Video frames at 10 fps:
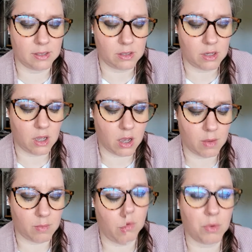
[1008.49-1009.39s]
we
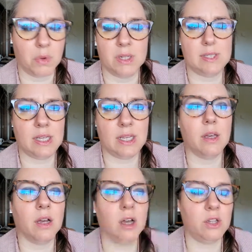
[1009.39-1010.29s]
were going to see,
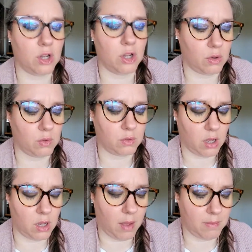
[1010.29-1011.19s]

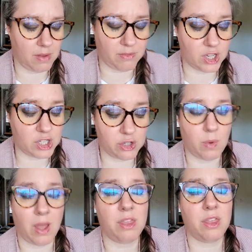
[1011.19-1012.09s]
inflation
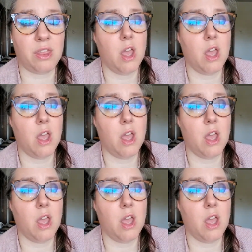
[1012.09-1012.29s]
with,